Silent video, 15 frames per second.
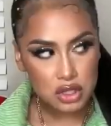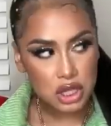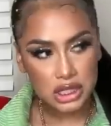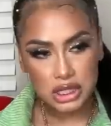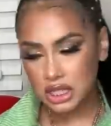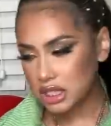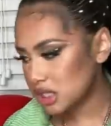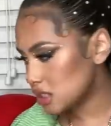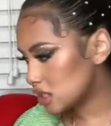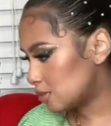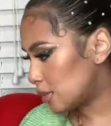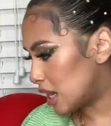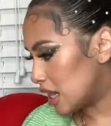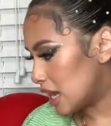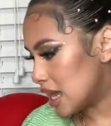So I think this is
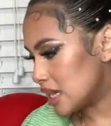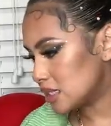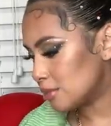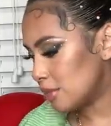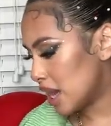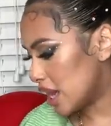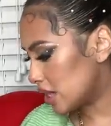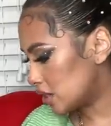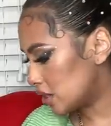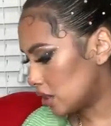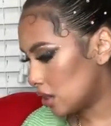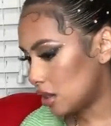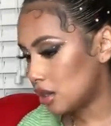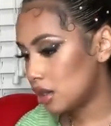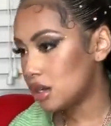my last bag,
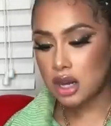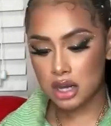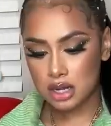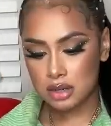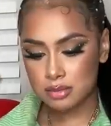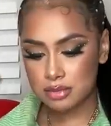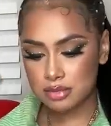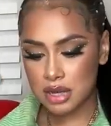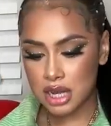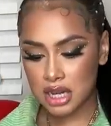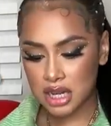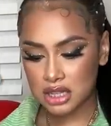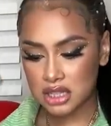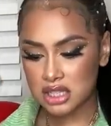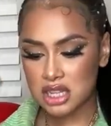y'all. I
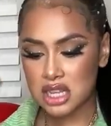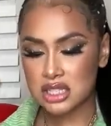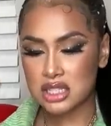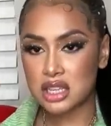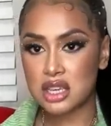got this as a